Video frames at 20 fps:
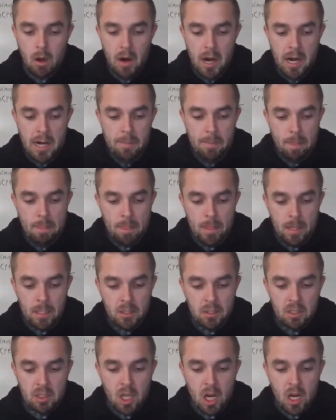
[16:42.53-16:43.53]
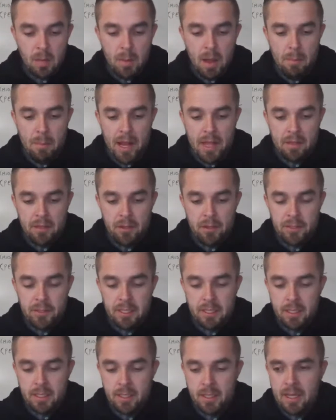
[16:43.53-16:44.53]
All right, so let's talk about
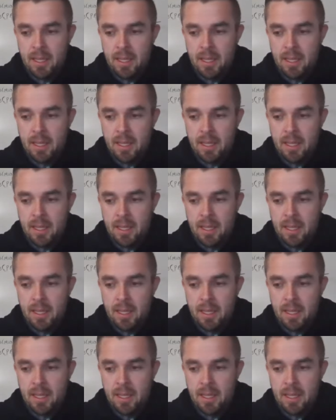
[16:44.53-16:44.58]
Panthers.